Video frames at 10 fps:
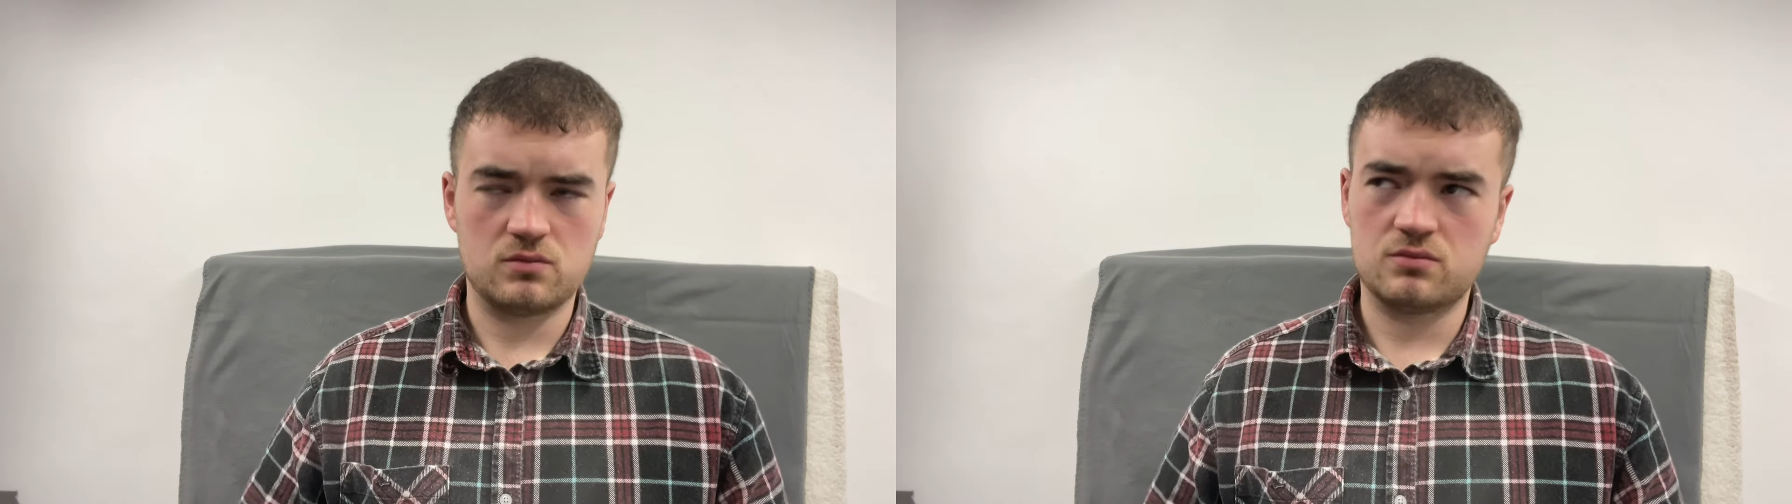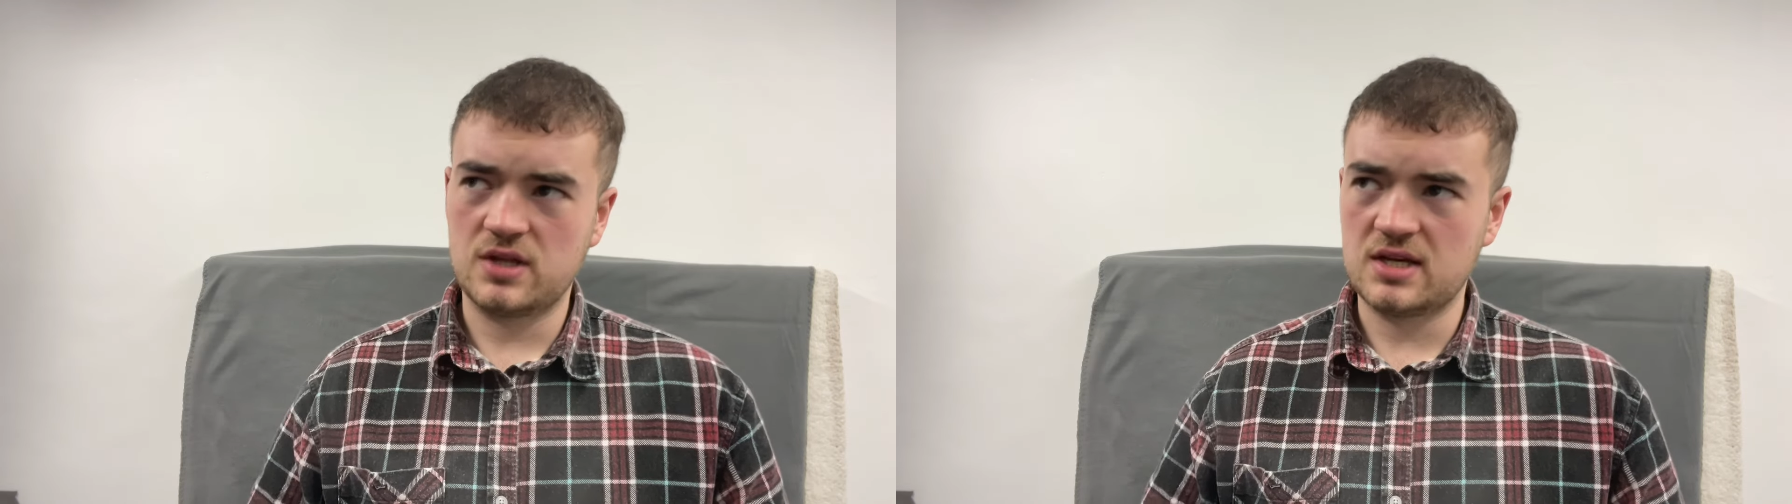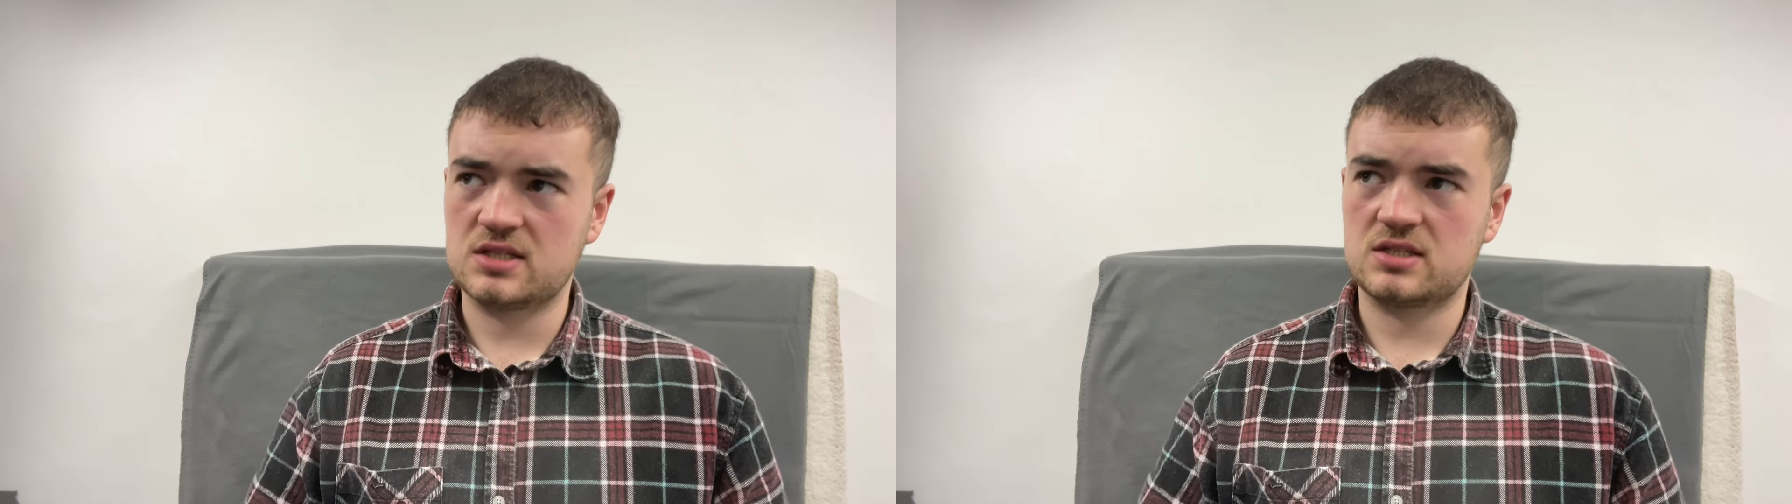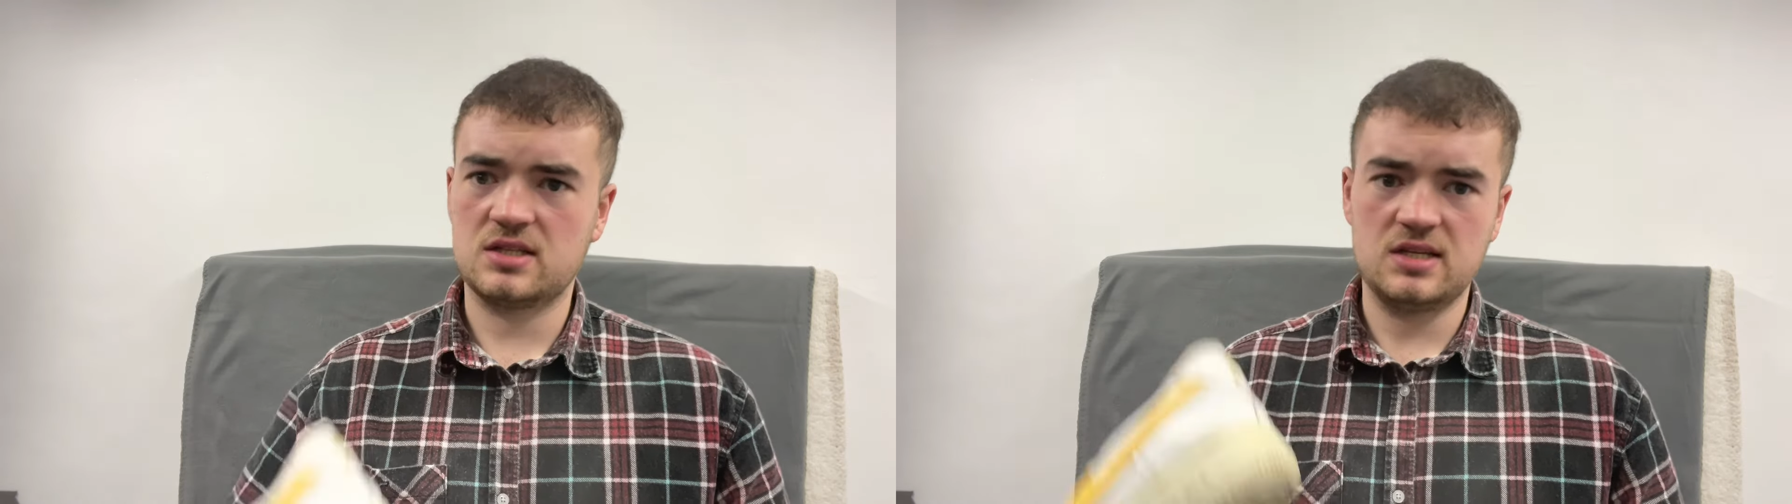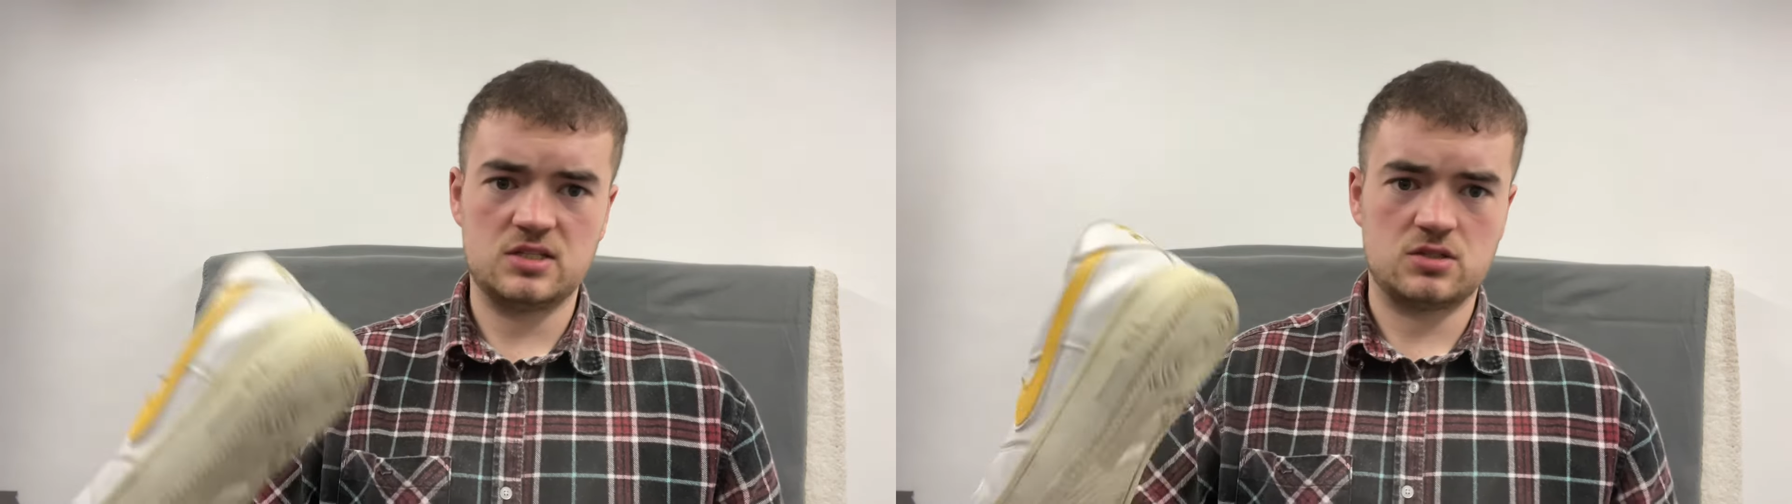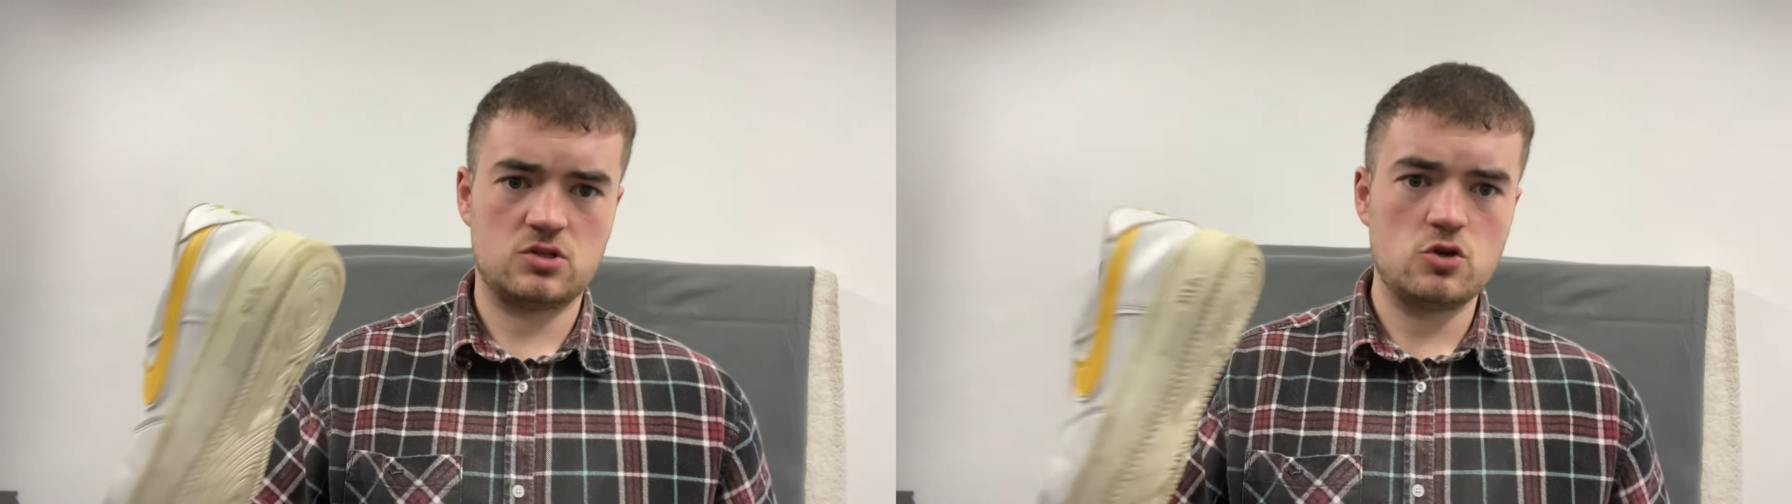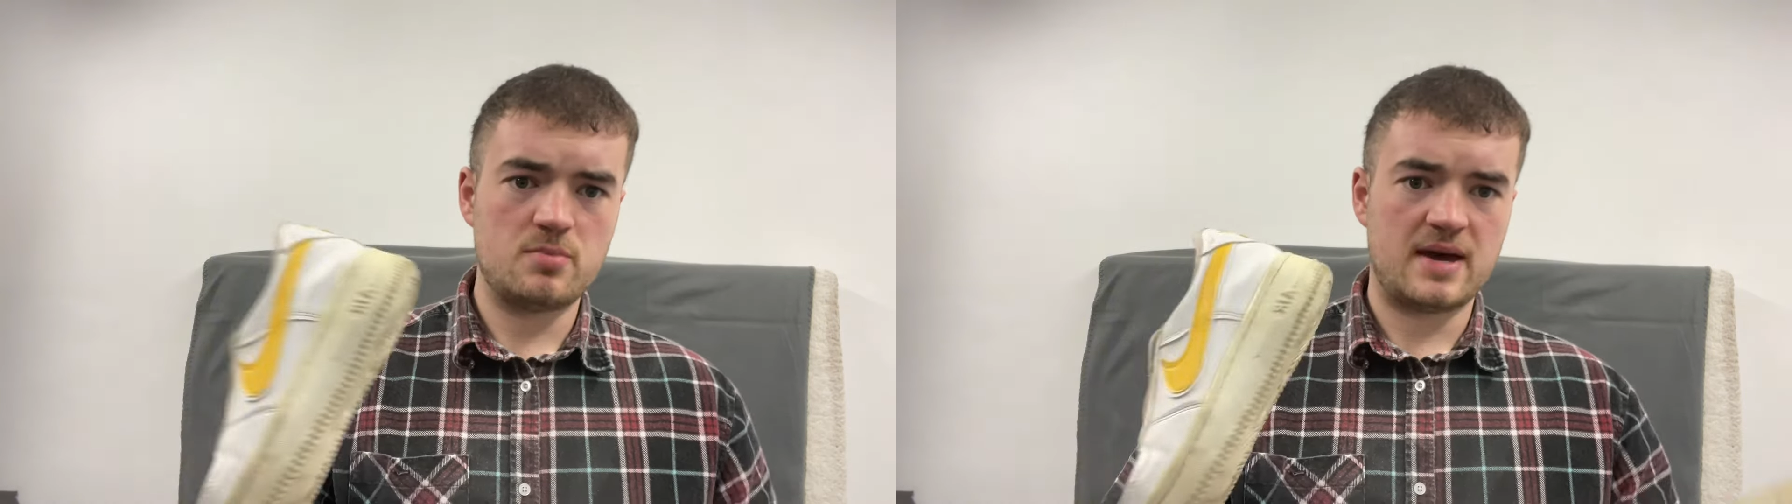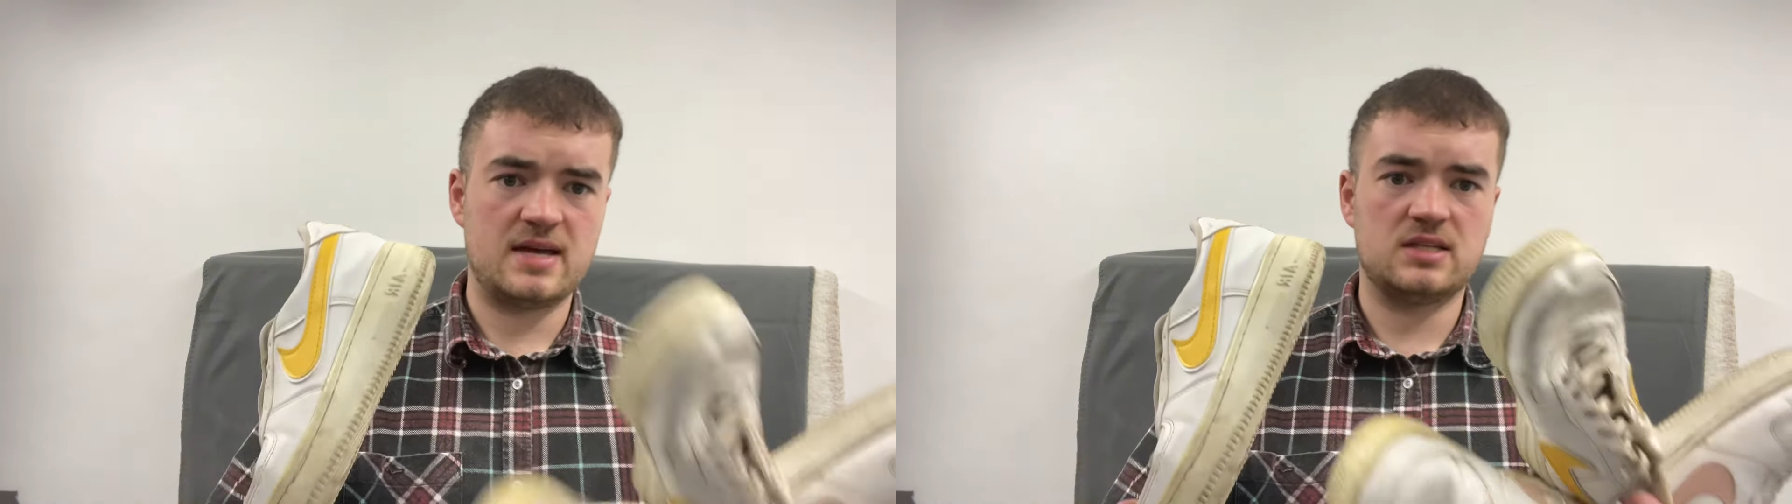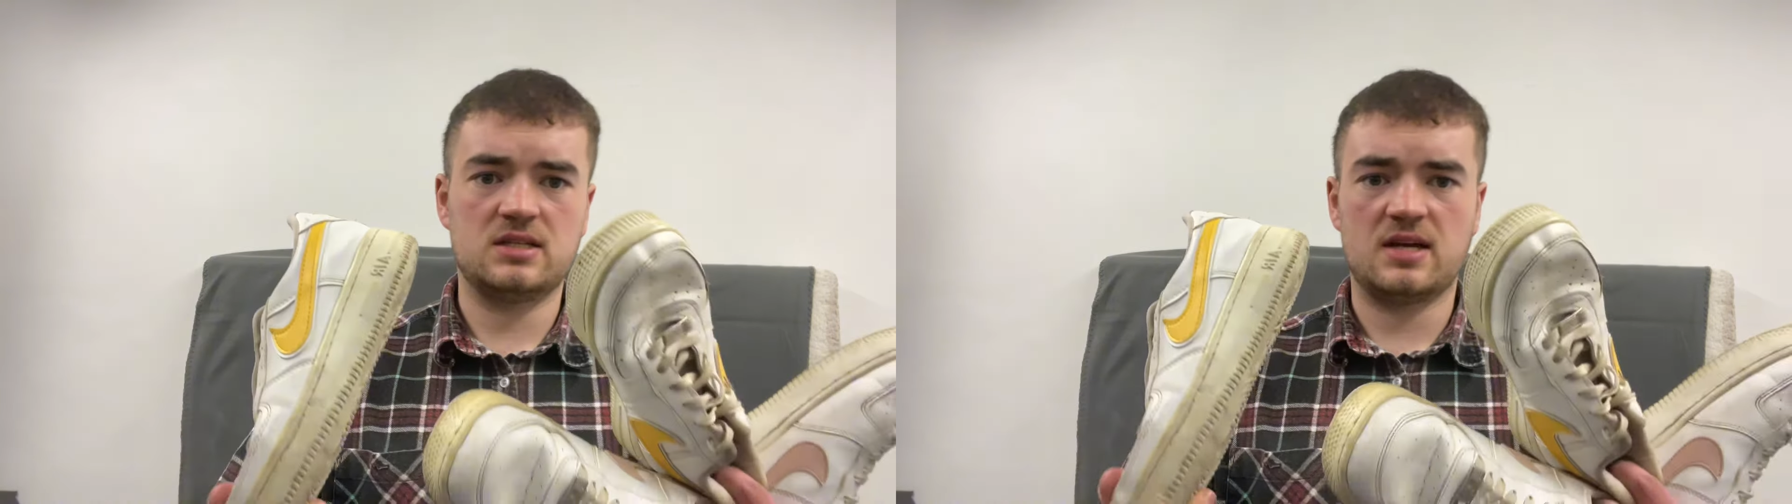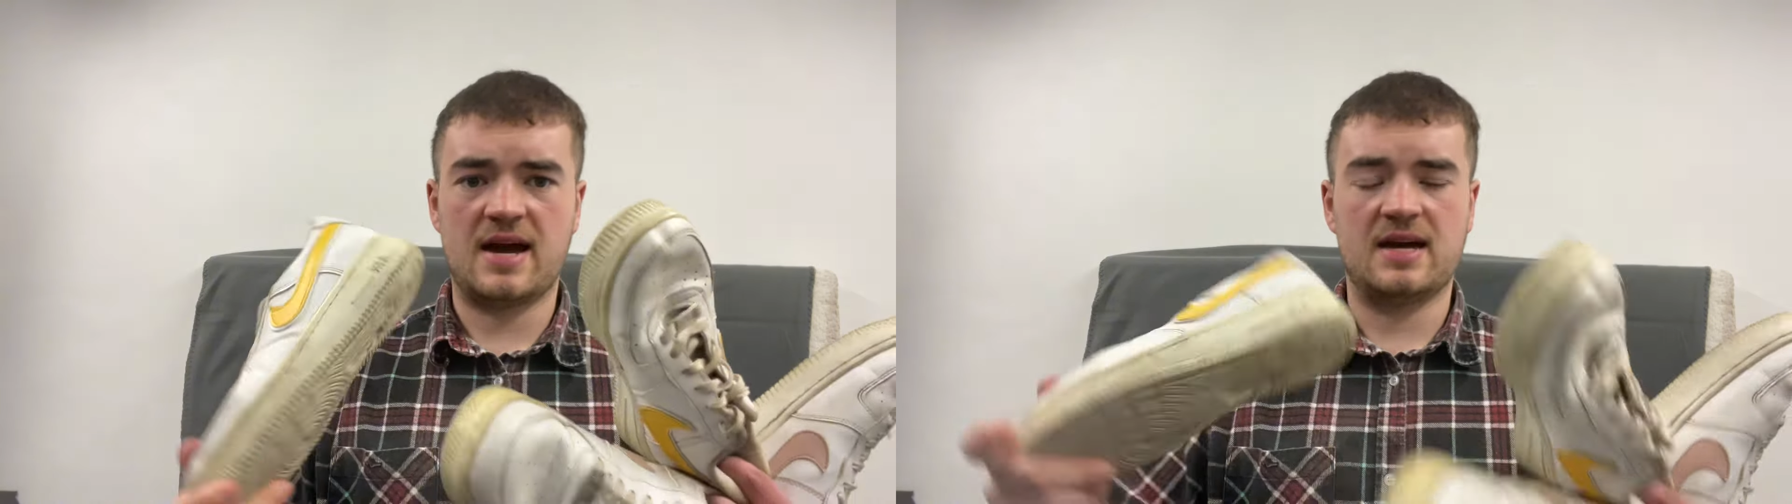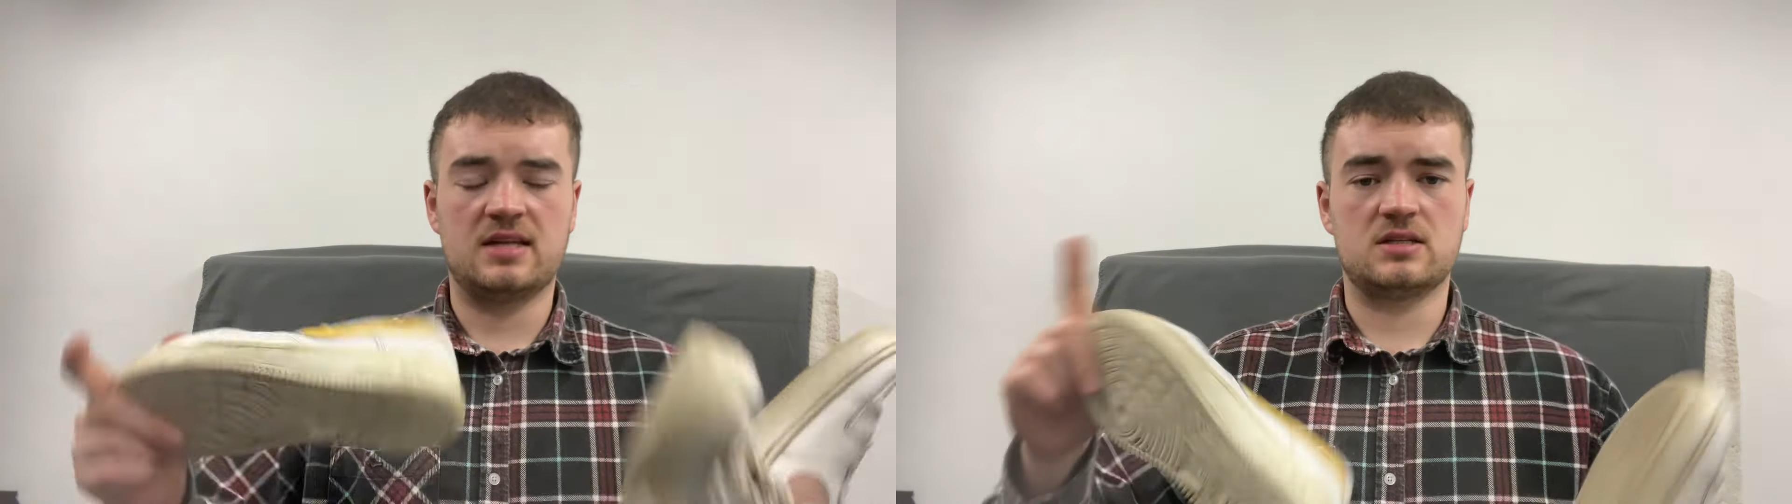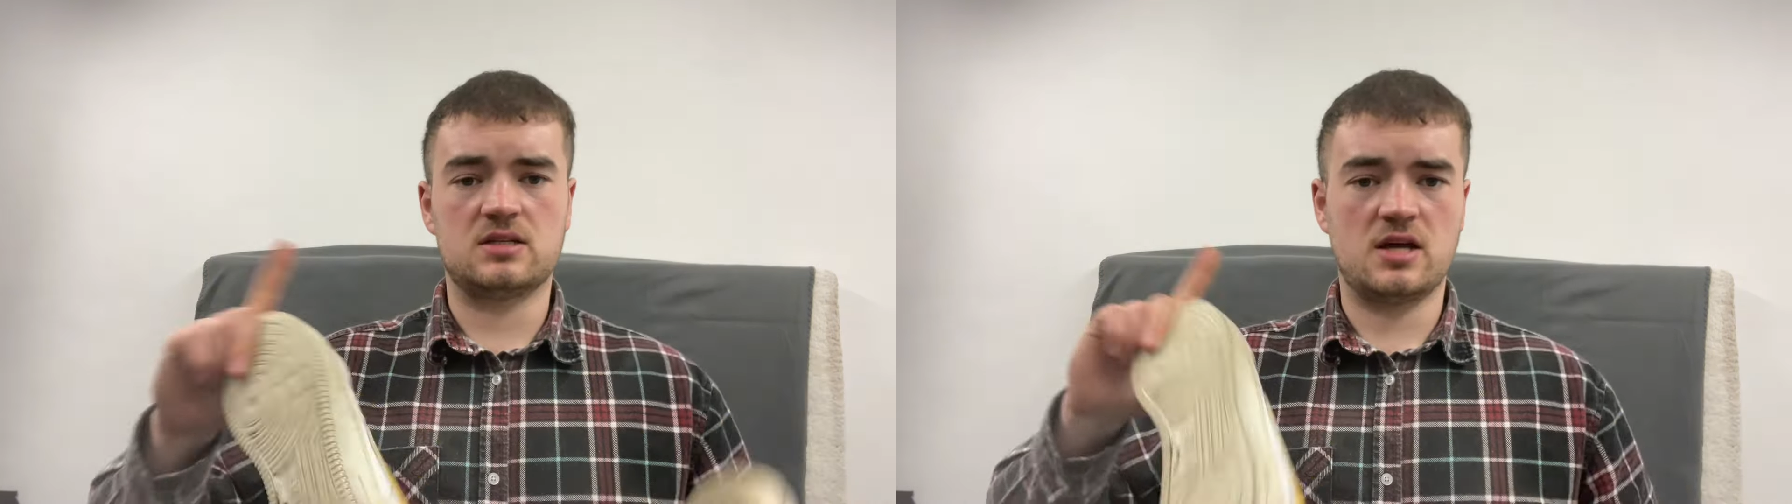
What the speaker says: these 2 pairs and